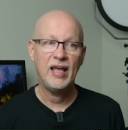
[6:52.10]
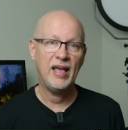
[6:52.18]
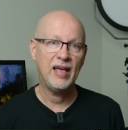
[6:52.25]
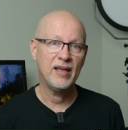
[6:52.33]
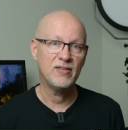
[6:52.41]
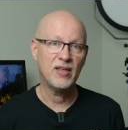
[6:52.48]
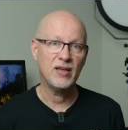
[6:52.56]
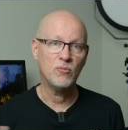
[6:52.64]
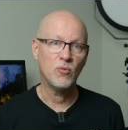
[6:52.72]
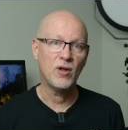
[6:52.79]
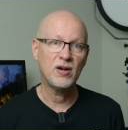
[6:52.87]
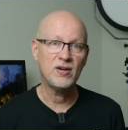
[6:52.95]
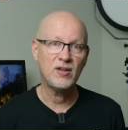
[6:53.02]
and they
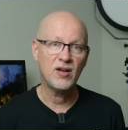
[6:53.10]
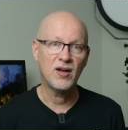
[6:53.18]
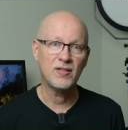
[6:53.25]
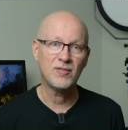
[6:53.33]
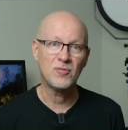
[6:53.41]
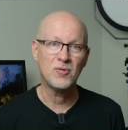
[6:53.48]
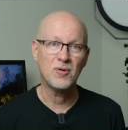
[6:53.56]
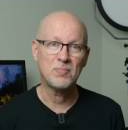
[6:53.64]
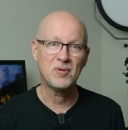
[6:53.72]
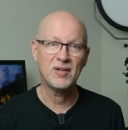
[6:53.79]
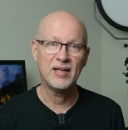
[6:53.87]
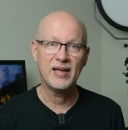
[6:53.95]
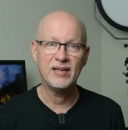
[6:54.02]
run and gun through a
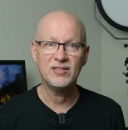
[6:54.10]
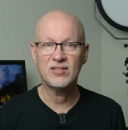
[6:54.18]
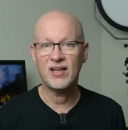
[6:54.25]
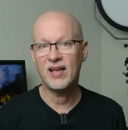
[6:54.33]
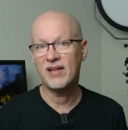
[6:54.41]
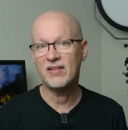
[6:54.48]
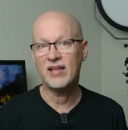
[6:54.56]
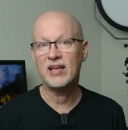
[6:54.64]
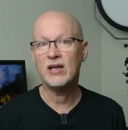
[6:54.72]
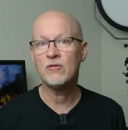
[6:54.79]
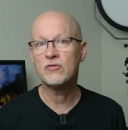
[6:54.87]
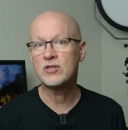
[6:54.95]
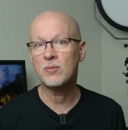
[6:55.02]
place and they
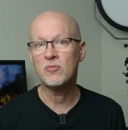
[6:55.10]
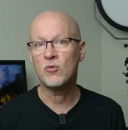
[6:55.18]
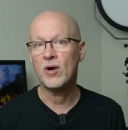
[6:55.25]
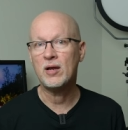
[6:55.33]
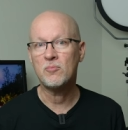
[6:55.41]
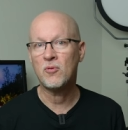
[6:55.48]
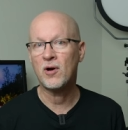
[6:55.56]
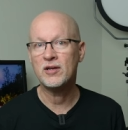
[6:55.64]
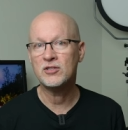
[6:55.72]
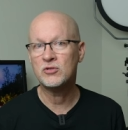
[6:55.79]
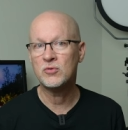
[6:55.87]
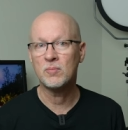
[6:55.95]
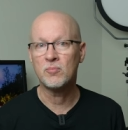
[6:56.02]
give some great
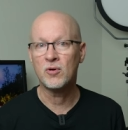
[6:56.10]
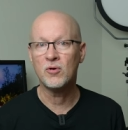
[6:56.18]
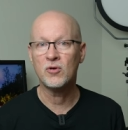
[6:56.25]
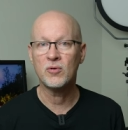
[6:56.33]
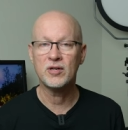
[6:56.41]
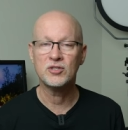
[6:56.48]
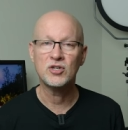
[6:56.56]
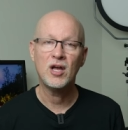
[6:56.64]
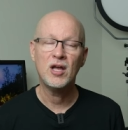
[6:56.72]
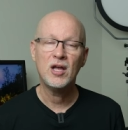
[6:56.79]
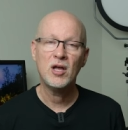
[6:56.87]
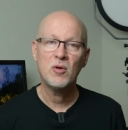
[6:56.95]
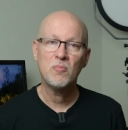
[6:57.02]
price to a brokerage.
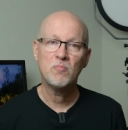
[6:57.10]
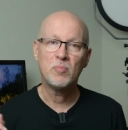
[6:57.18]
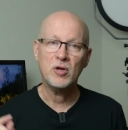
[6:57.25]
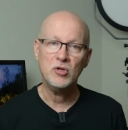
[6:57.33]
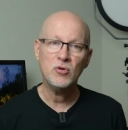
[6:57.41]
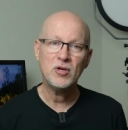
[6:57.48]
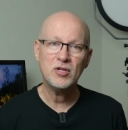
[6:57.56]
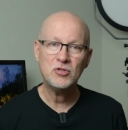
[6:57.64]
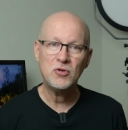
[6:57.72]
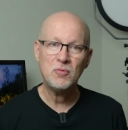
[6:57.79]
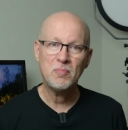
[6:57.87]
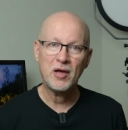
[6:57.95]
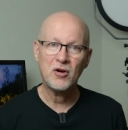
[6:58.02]
But you can
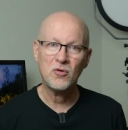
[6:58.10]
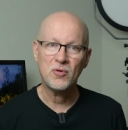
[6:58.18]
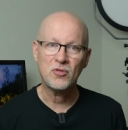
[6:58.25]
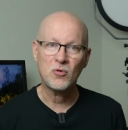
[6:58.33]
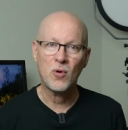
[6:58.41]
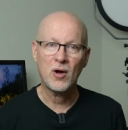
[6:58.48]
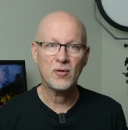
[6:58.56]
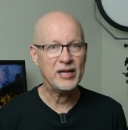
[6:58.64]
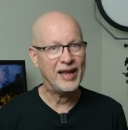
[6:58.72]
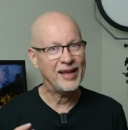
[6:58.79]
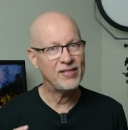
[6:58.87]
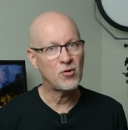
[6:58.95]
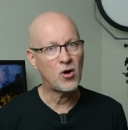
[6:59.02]
do better with quality,
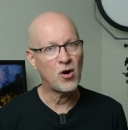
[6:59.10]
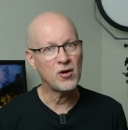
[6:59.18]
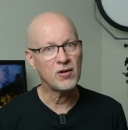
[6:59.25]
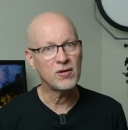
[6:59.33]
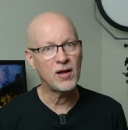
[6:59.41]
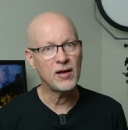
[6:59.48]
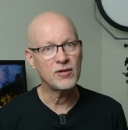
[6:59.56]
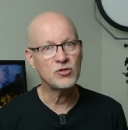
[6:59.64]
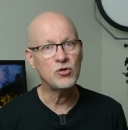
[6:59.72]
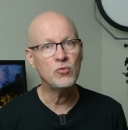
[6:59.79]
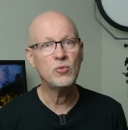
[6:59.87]
and there are clients who